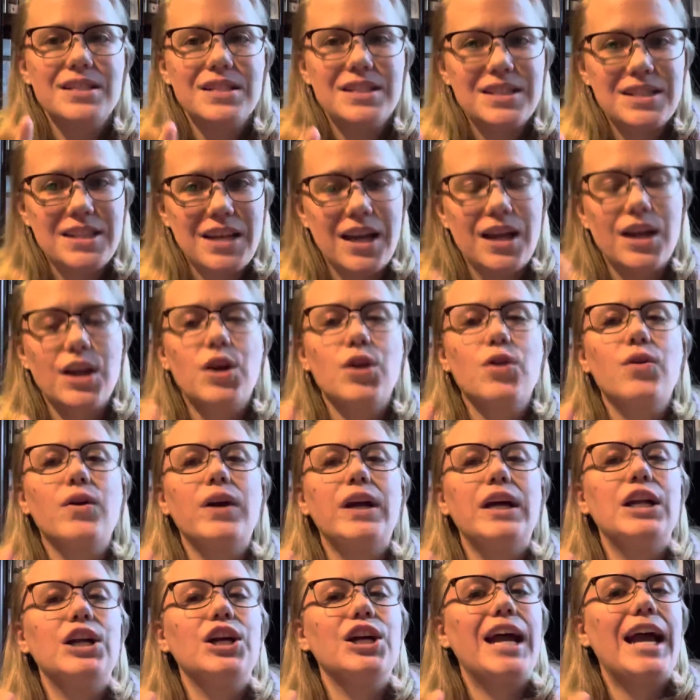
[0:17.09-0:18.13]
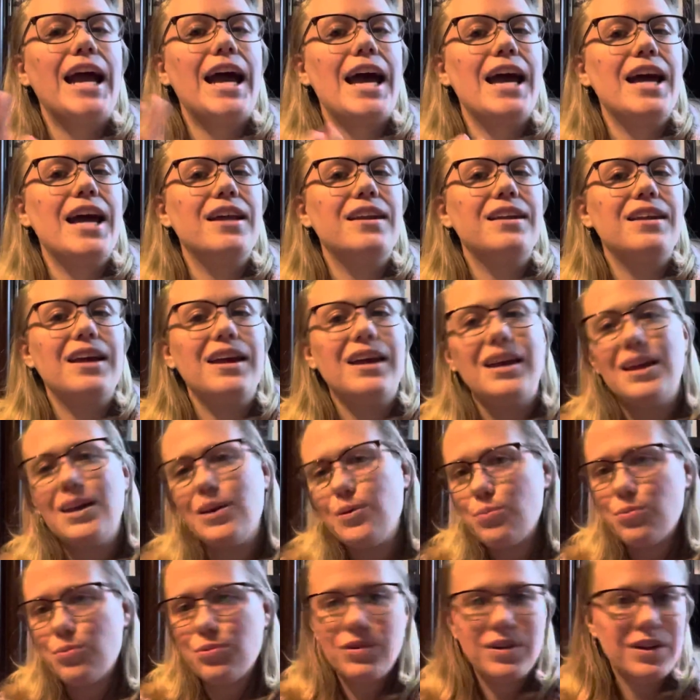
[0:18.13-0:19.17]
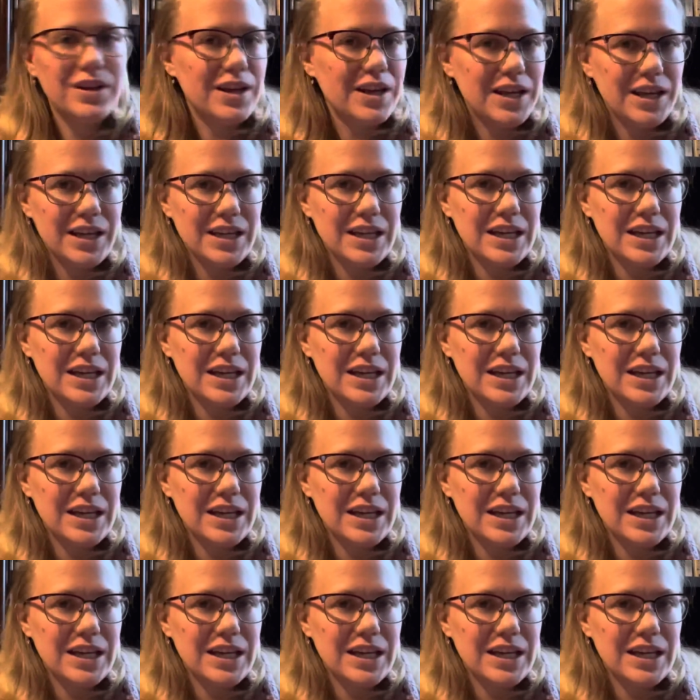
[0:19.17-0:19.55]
2nd grader, and a pre-K